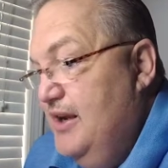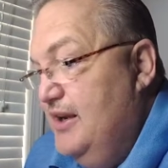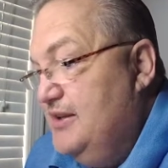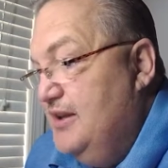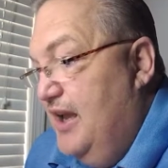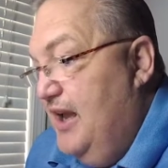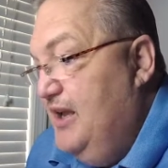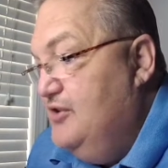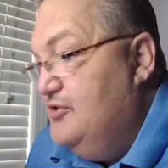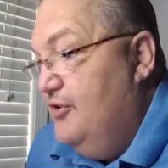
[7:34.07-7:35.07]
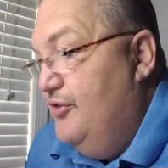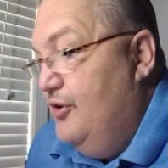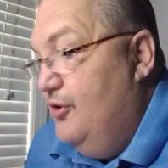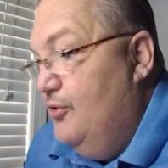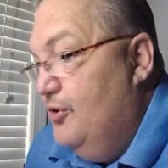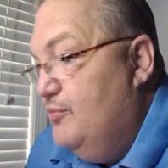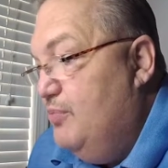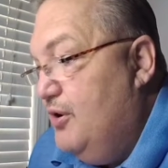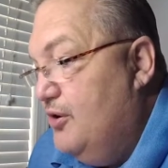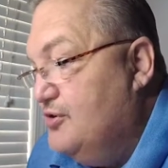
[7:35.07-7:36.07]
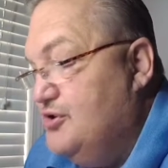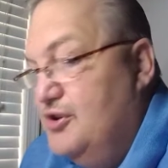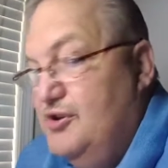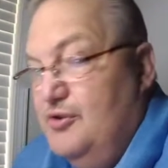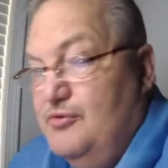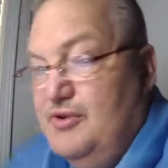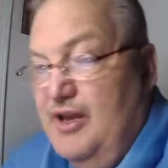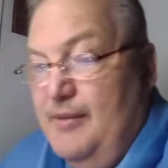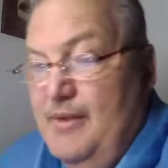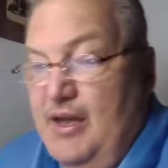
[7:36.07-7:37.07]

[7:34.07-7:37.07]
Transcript: Let the angel of the Lord persecute them.